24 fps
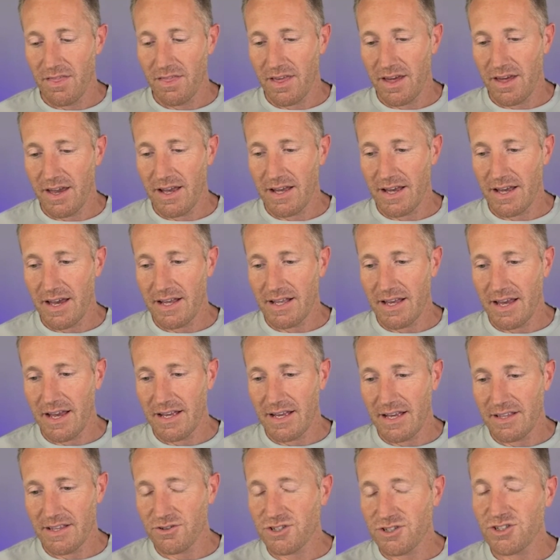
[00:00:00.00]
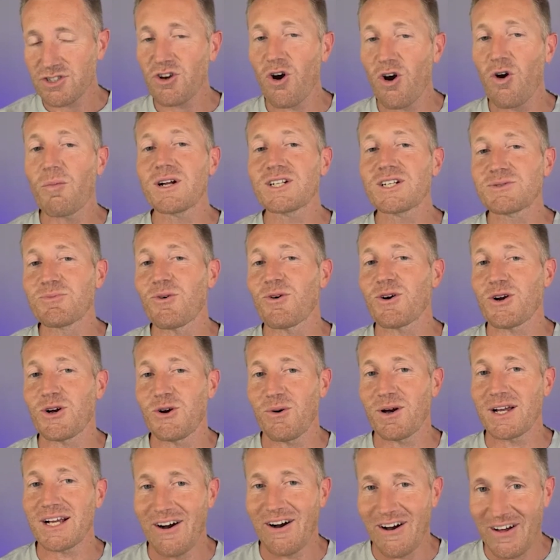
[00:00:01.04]
It, it, it, there's so much more
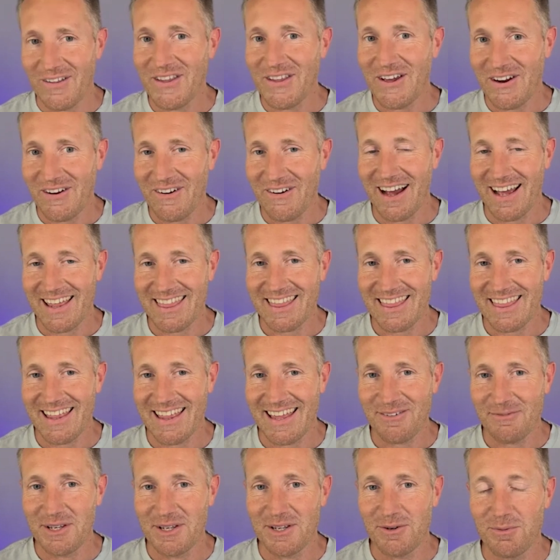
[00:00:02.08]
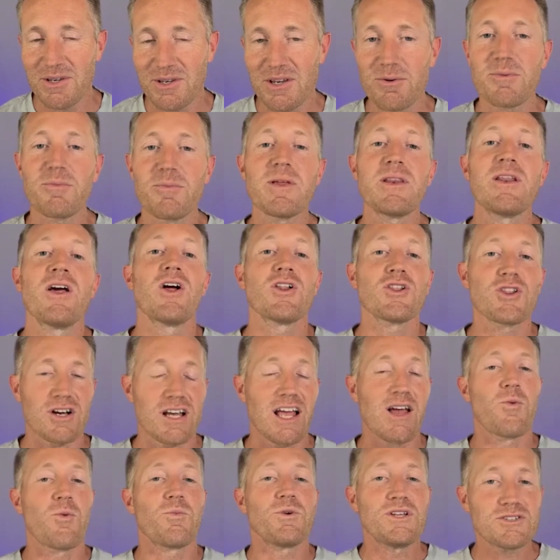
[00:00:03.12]
going on there. I think when when I mean, look,
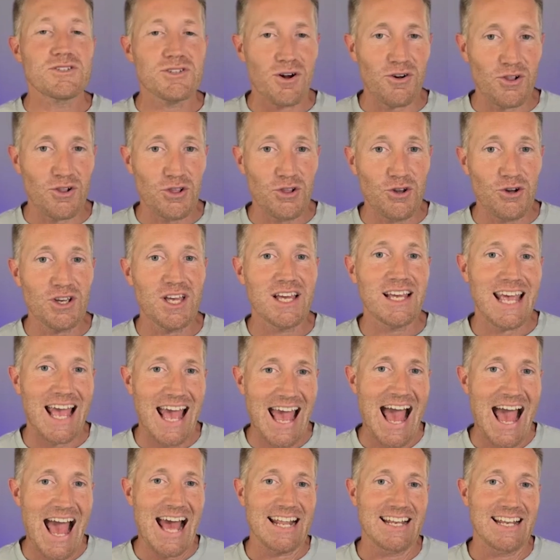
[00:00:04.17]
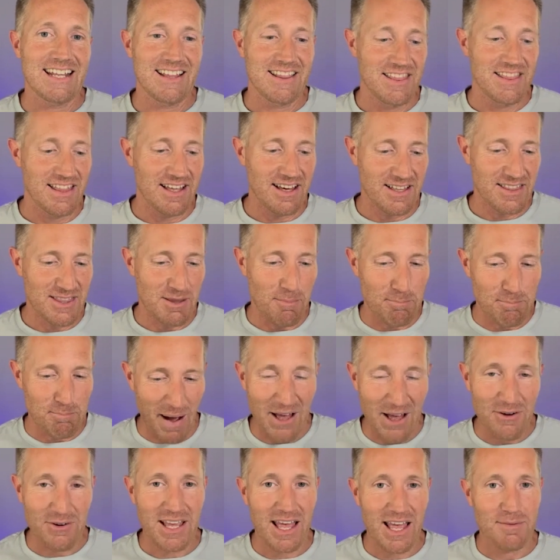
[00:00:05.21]
when you start looking at the the
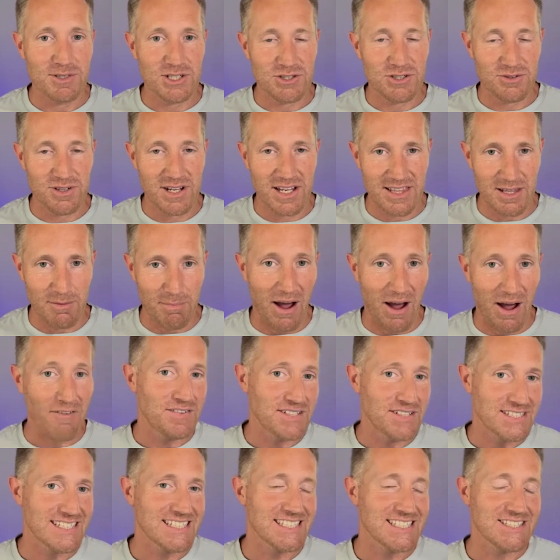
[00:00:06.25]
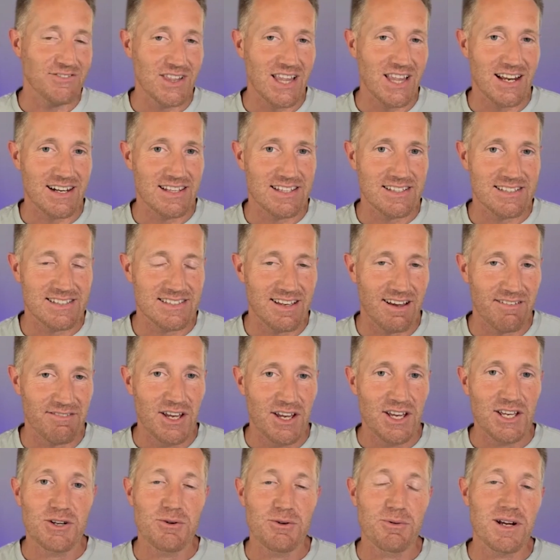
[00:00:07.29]
biochemistry and the biophysics of a lot of this stuff,
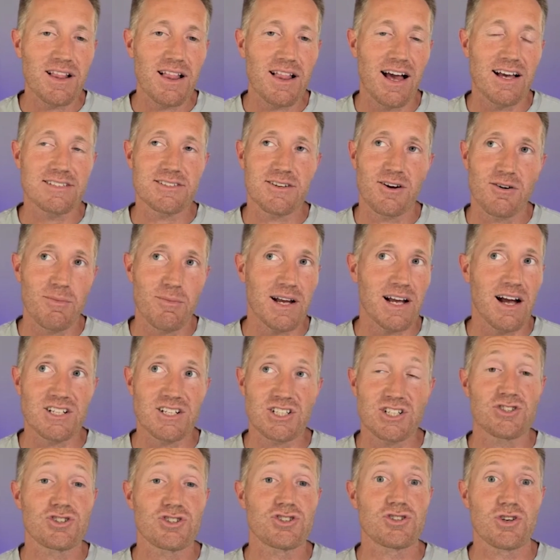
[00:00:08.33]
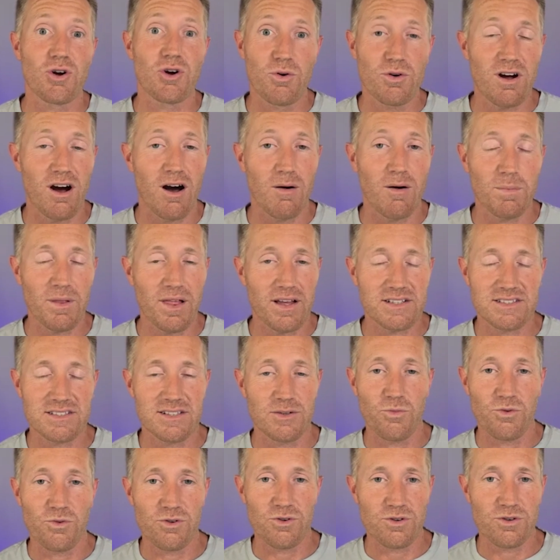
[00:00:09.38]
you realize, oh my gosh, it's so complex,
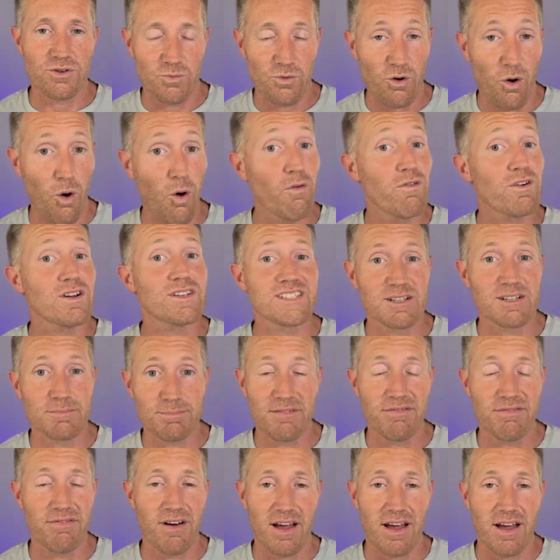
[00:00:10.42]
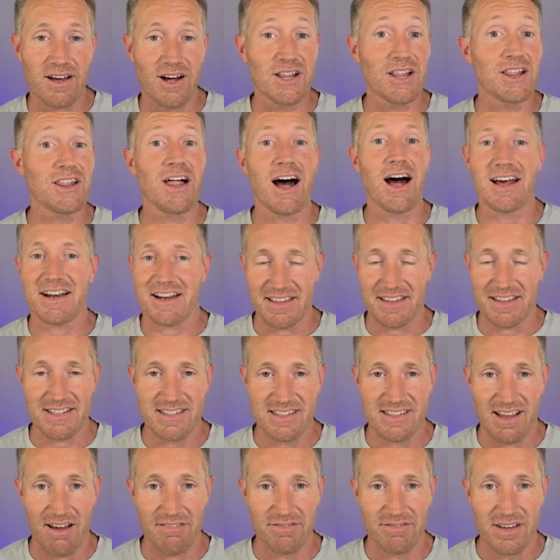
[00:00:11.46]
and we're we're oversimplifying a lot of this
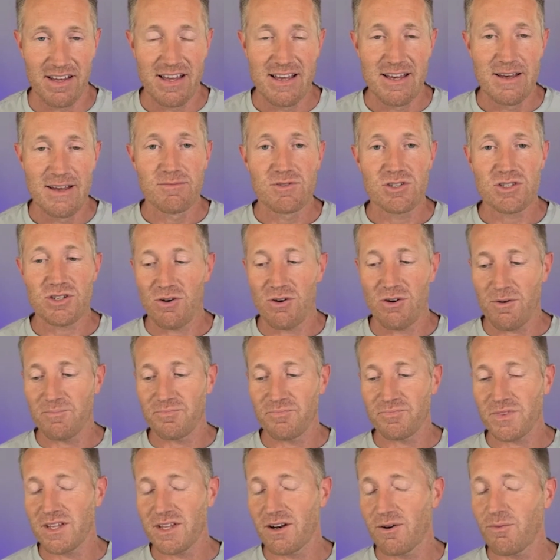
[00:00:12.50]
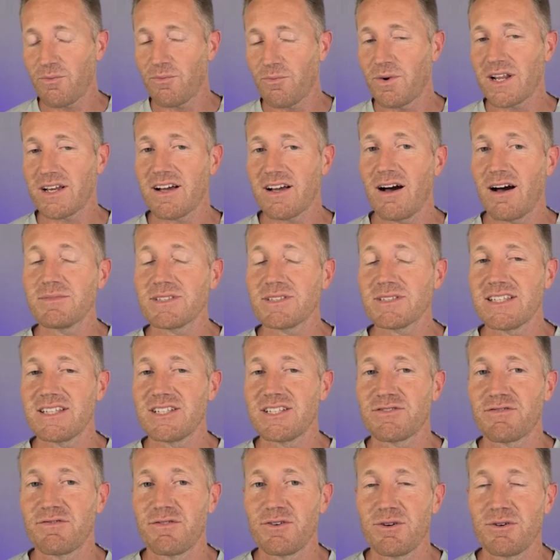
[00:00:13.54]
stuff. So, you know, when it comes to
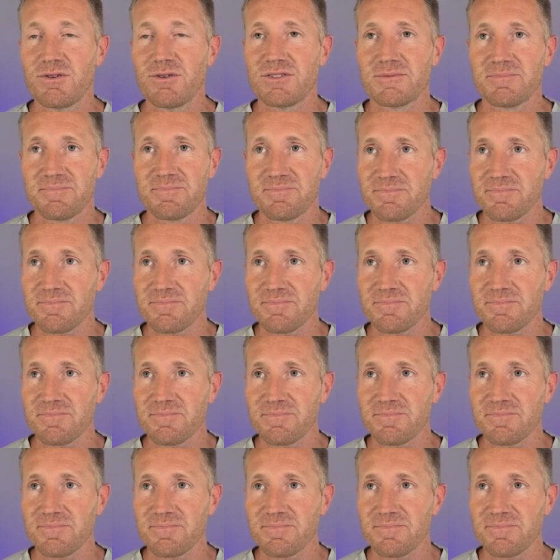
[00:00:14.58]
these foods,